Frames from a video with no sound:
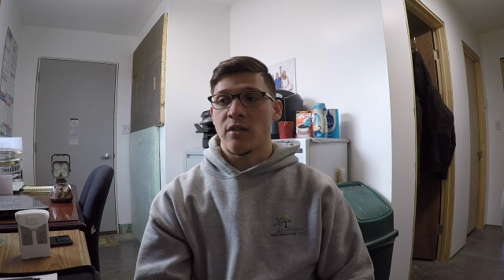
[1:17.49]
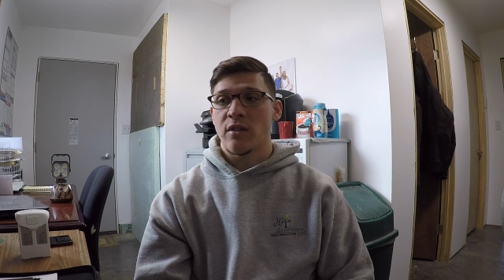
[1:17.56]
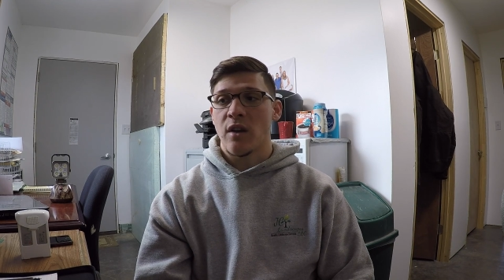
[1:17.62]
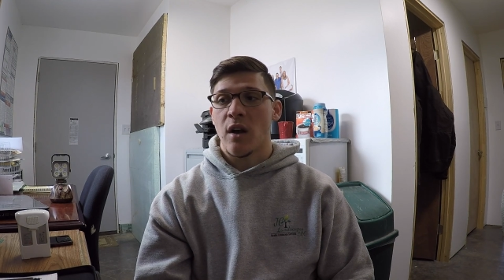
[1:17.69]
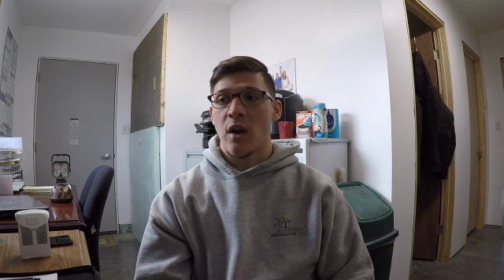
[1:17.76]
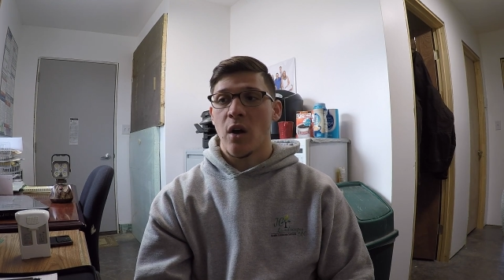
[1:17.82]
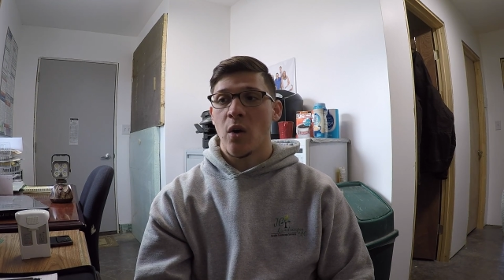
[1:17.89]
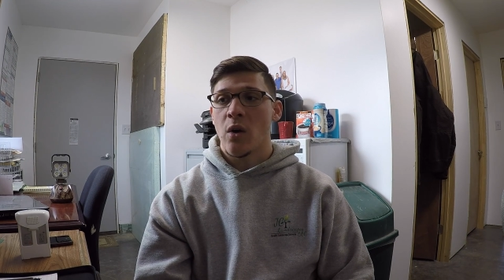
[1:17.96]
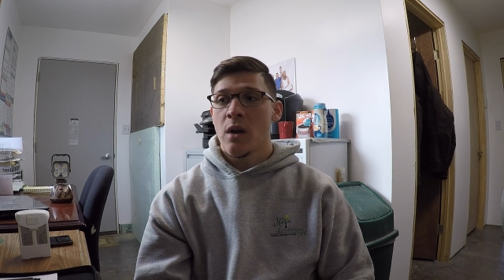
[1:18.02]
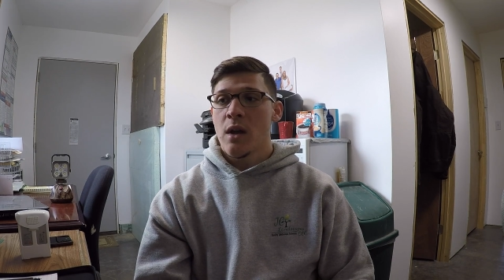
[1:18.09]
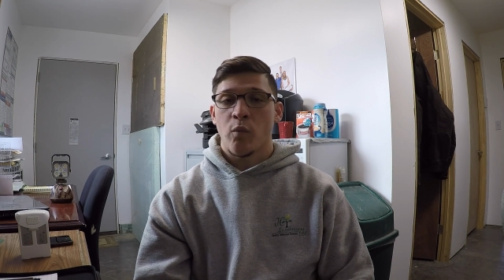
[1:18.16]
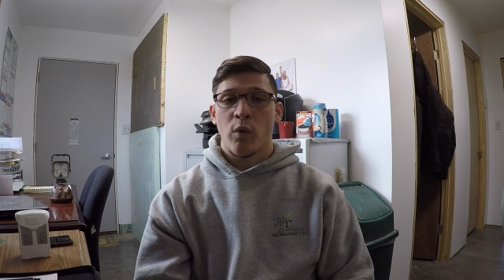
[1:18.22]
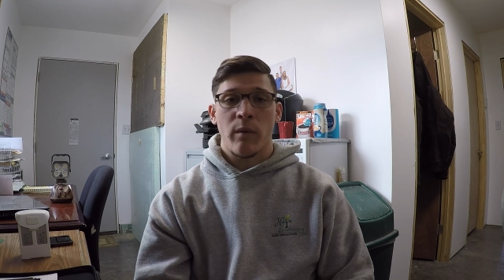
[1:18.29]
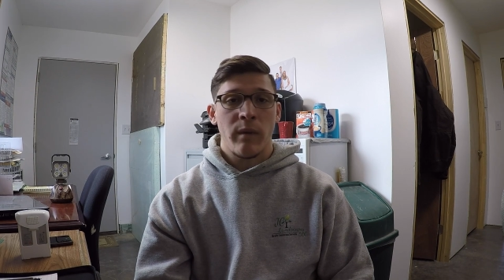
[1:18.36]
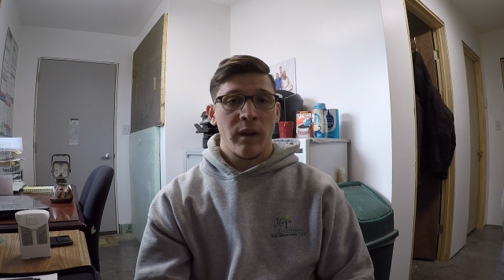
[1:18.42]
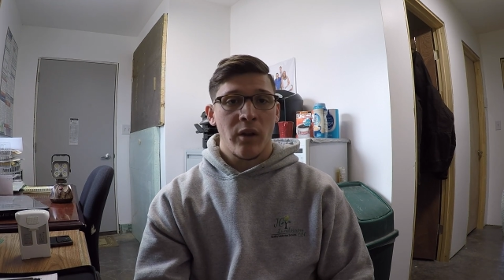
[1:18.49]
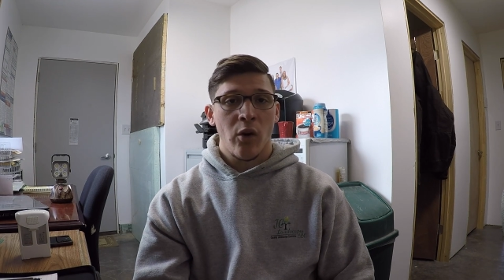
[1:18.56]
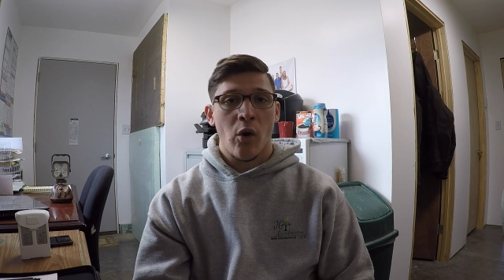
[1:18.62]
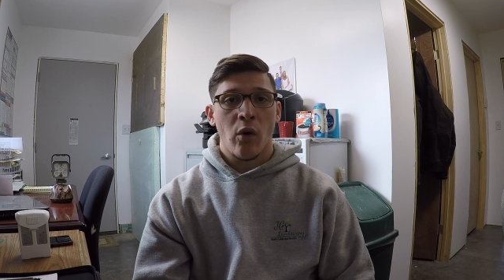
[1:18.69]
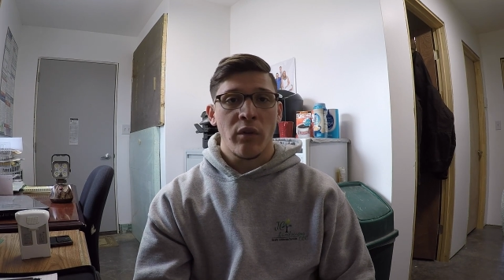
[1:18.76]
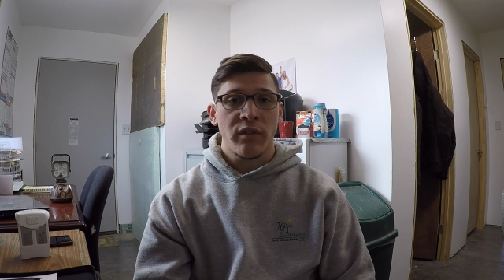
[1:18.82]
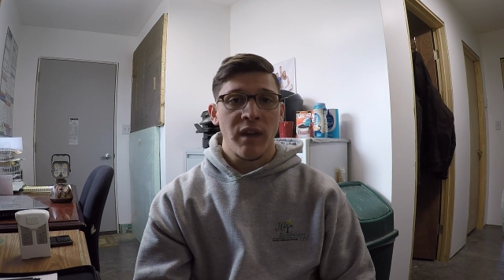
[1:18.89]
So we've been
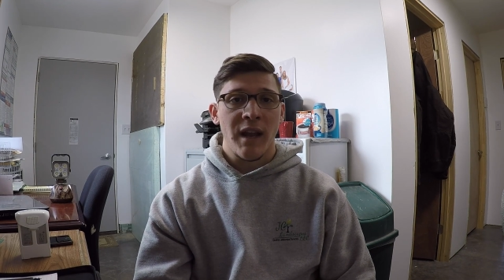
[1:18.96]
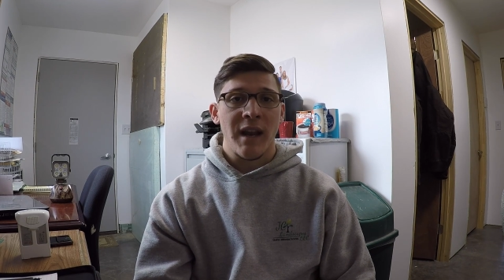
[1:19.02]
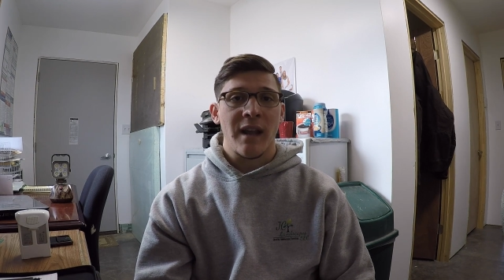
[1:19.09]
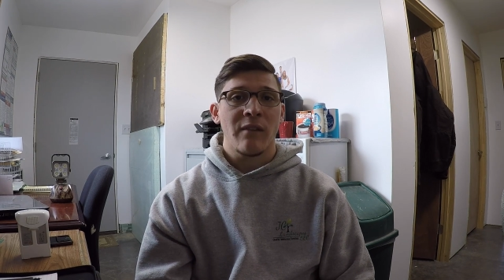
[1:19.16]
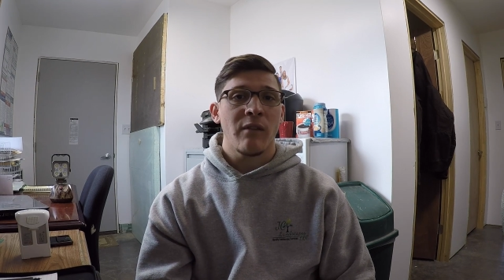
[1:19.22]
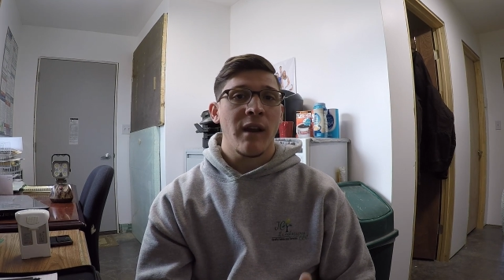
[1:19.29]
goal setting,